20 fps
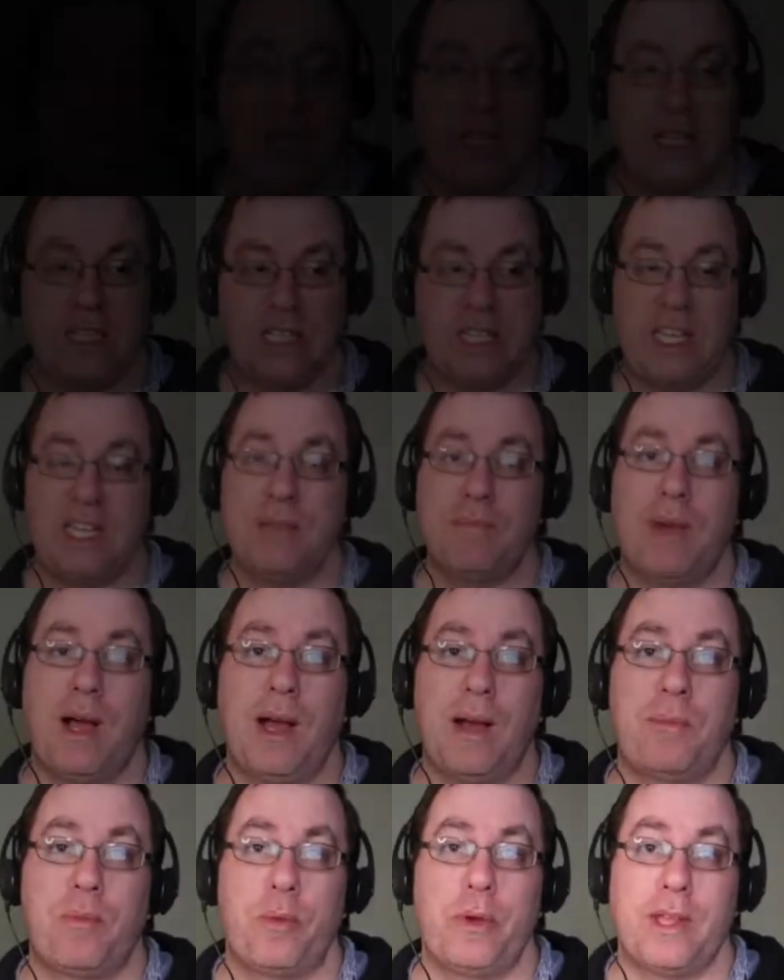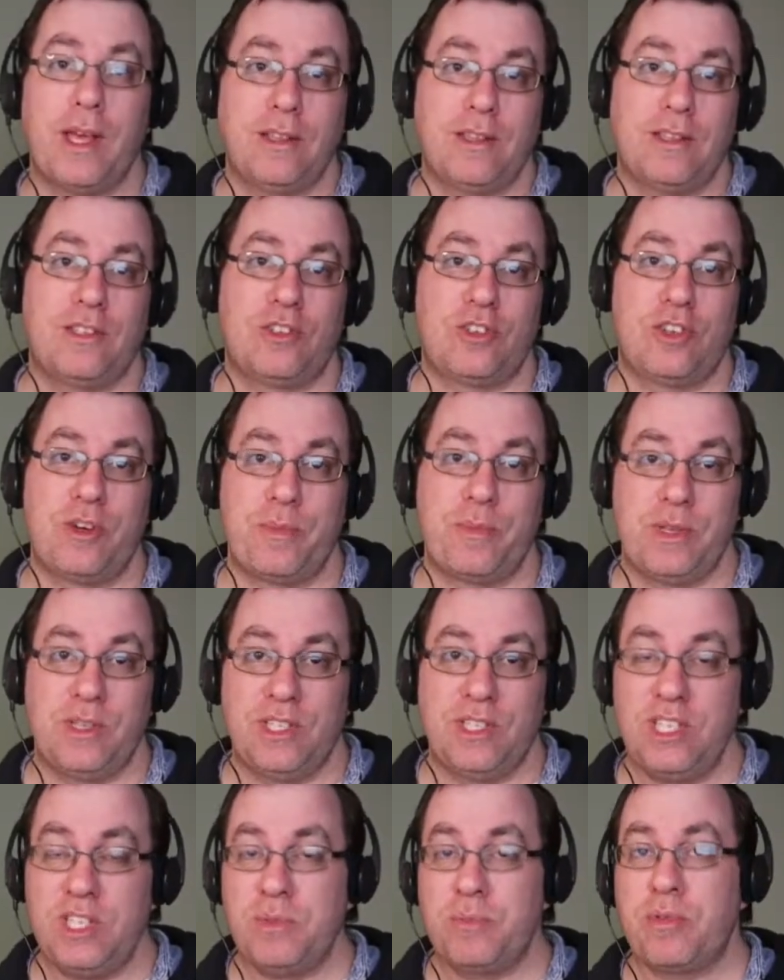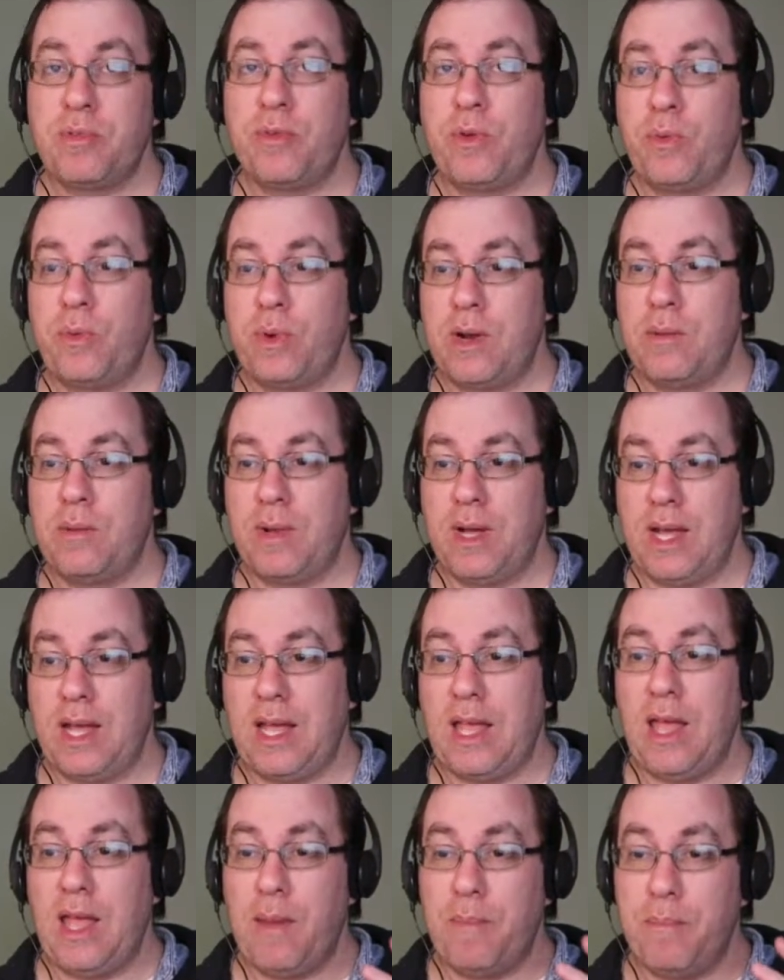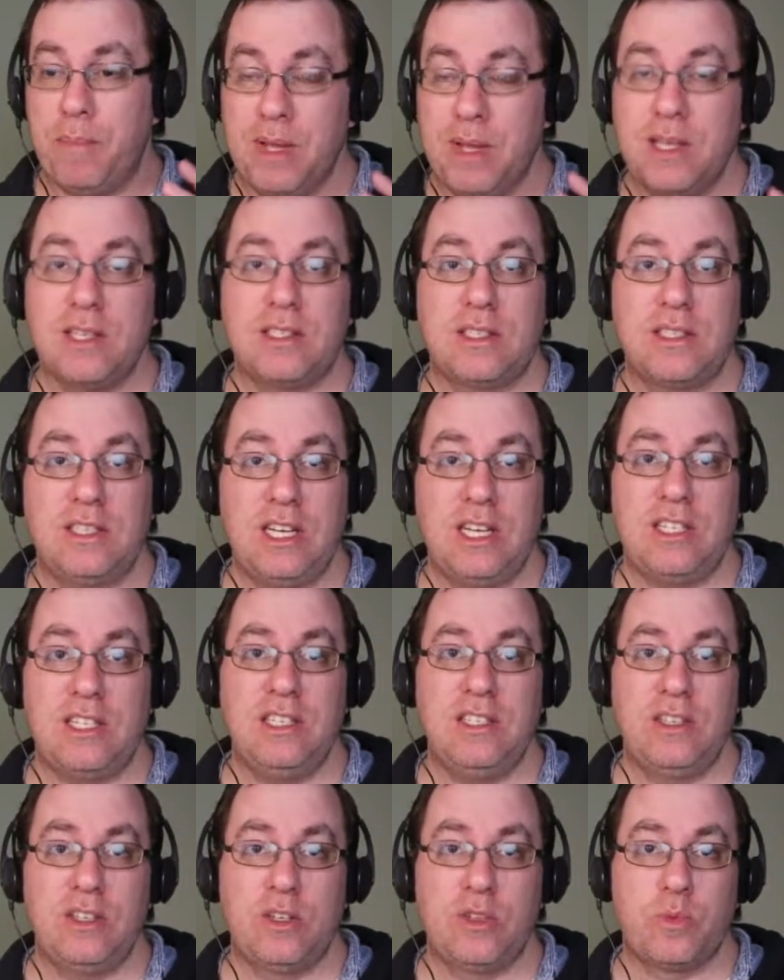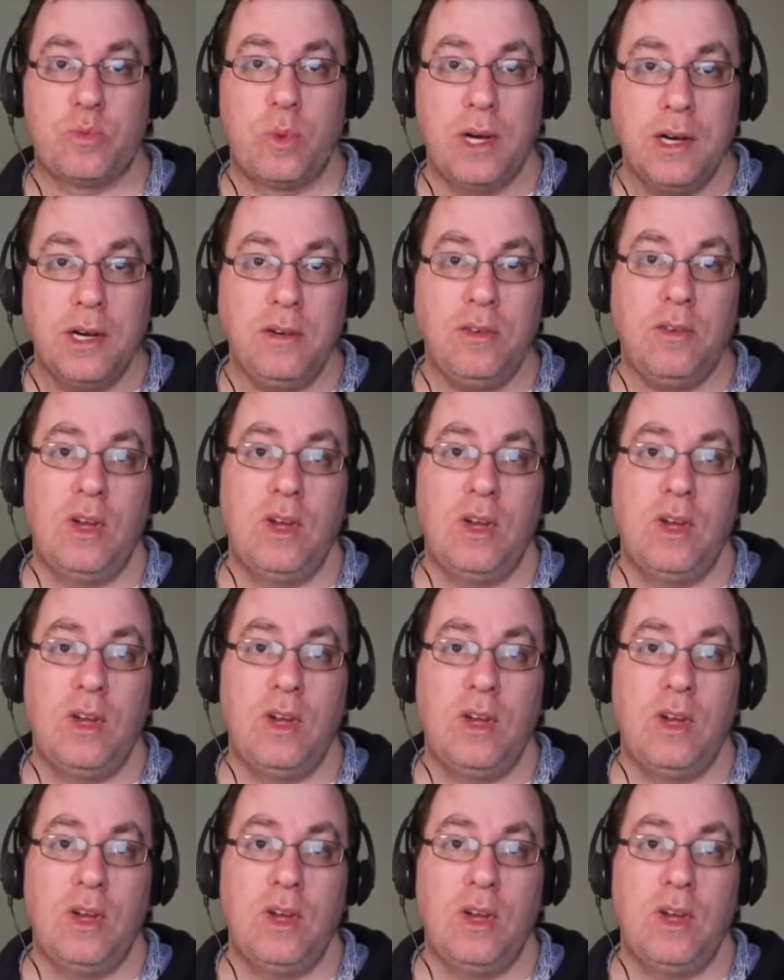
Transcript: team up with other streamers. This is probably one of my biggest suggestions as well,